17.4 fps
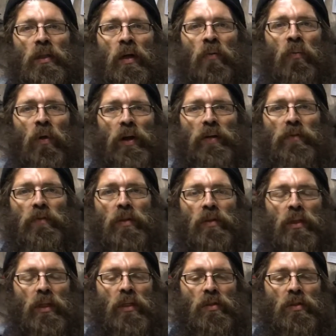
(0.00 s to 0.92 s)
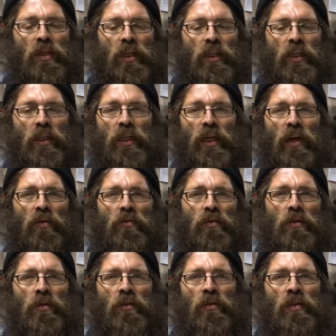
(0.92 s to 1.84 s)
And one of the things I
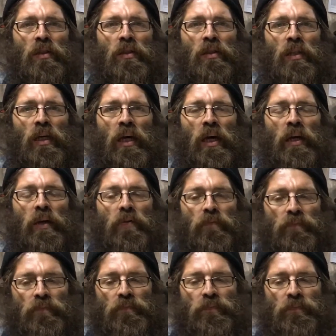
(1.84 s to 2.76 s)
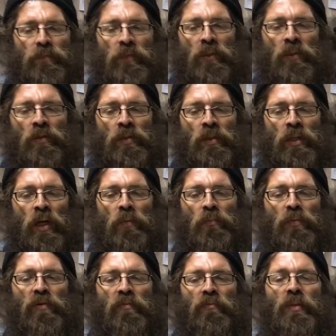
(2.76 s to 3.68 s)
encounter is that there's a
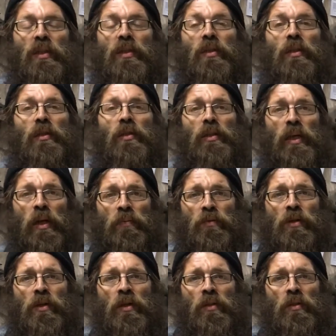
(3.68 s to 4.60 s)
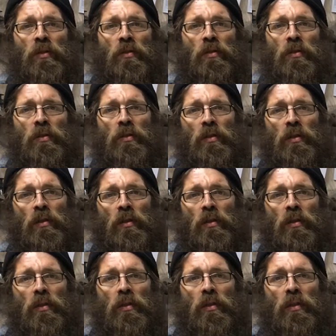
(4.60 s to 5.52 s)
number of misconceptions
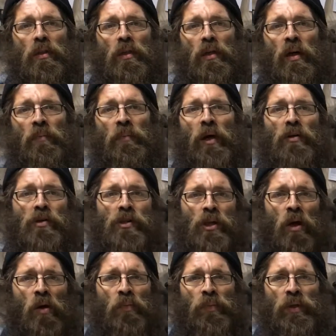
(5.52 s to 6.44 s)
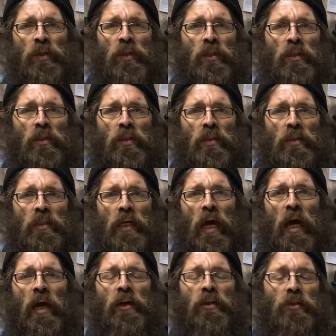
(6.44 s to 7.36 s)
about sharpening.
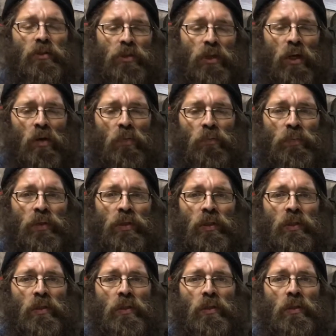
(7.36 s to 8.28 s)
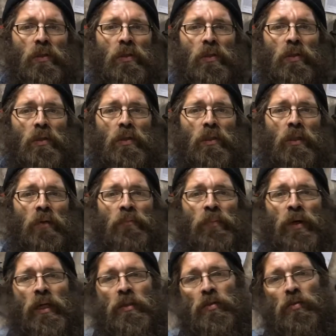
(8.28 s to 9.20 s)
How to sharpen, the
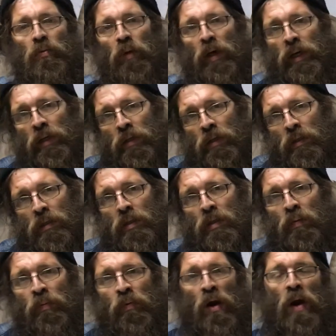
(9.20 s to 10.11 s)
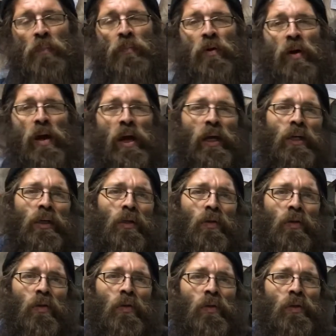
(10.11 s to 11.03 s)
best ways, the proper
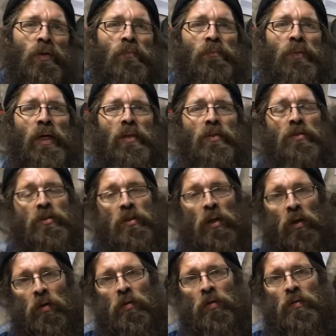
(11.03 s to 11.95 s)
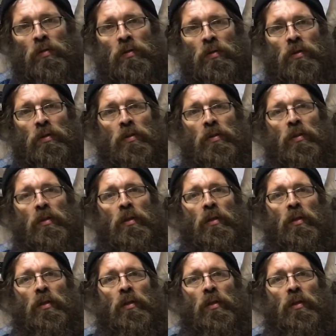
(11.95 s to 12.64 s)
angle, the best stones.